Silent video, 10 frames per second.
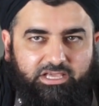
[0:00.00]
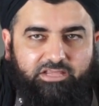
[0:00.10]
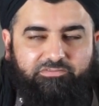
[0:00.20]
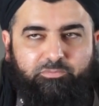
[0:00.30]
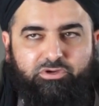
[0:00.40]

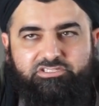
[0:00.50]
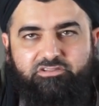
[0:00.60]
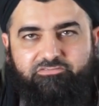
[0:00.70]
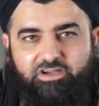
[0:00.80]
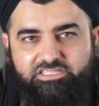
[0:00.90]
And if a
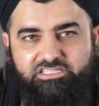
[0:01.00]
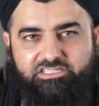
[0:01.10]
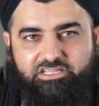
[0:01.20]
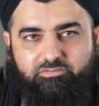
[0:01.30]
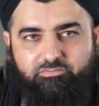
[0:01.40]
person fasts
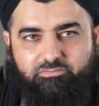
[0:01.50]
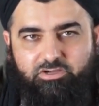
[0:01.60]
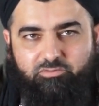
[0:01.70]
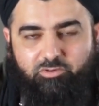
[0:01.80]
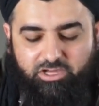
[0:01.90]
the 10th
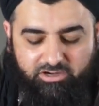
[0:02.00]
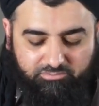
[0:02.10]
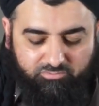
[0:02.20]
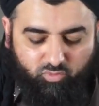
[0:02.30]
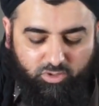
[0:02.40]
uh,
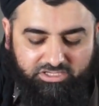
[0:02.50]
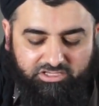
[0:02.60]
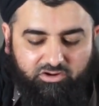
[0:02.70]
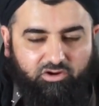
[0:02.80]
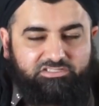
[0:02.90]
Muharram, one
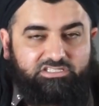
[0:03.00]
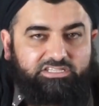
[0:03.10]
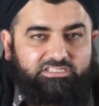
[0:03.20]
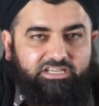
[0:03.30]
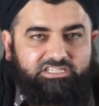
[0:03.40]
year of
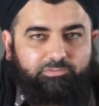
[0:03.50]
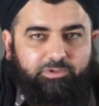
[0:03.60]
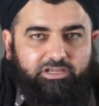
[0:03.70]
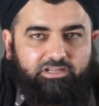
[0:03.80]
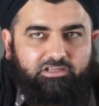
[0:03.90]
sins are
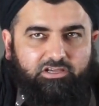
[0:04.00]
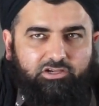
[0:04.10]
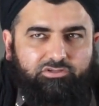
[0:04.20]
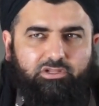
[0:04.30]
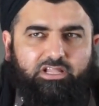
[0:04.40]
expiated.
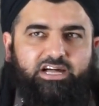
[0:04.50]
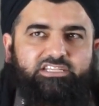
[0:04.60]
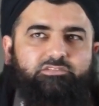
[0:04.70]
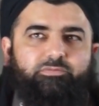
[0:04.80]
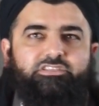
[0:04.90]
So
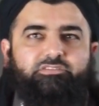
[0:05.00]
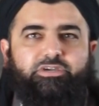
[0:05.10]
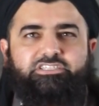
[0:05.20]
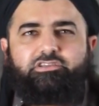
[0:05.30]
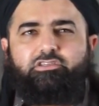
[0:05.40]
last month,
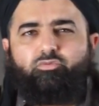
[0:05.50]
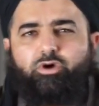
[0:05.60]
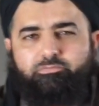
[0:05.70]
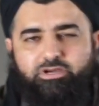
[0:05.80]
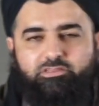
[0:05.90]
basically
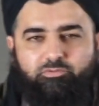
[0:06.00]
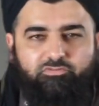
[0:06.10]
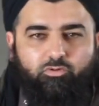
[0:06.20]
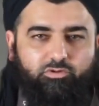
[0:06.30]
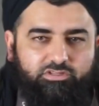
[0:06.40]
one month
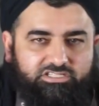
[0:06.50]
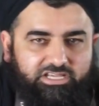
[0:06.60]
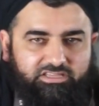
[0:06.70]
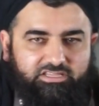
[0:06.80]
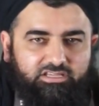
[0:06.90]
before the
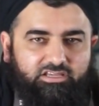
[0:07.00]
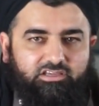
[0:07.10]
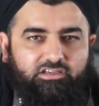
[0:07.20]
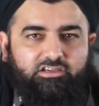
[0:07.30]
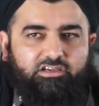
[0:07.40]
10th,
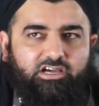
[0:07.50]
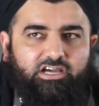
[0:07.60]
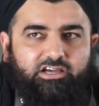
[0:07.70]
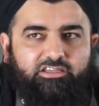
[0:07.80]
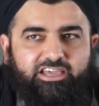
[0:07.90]

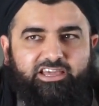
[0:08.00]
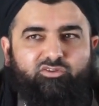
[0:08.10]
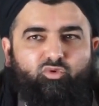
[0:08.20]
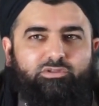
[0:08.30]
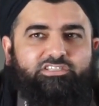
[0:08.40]
uh, you
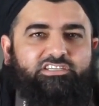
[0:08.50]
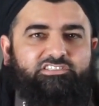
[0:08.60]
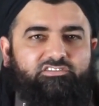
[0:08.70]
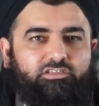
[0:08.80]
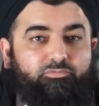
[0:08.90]
had all the
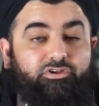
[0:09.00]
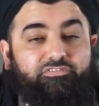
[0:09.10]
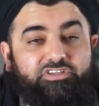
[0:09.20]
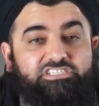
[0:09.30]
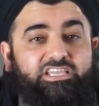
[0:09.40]
sins of the
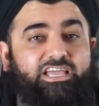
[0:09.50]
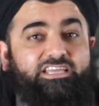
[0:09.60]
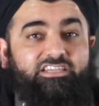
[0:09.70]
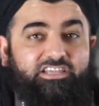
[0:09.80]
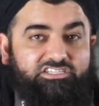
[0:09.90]
previous year
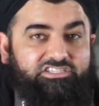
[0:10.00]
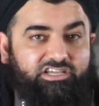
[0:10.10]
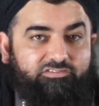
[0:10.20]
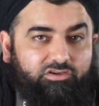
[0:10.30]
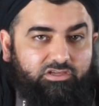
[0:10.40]
and the next
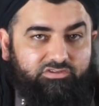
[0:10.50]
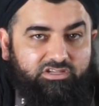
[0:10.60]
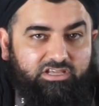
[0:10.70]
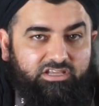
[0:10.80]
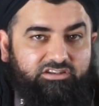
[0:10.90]
year
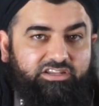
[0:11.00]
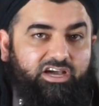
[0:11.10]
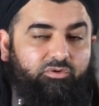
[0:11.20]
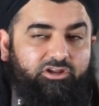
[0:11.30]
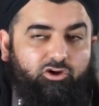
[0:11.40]
forgiven.
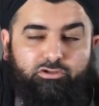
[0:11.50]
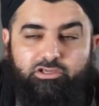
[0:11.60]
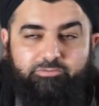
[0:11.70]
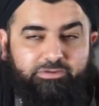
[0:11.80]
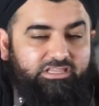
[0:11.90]
Now,
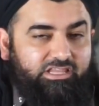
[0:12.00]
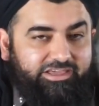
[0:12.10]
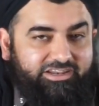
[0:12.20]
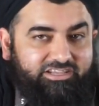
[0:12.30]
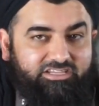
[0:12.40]
only a month
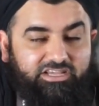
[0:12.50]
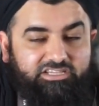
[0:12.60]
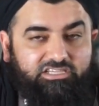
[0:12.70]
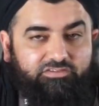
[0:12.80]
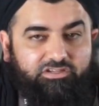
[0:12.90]
later, another
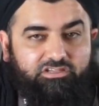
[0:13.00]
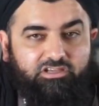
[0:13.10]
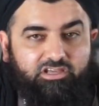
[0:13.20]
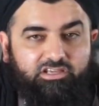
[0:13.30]
day is given.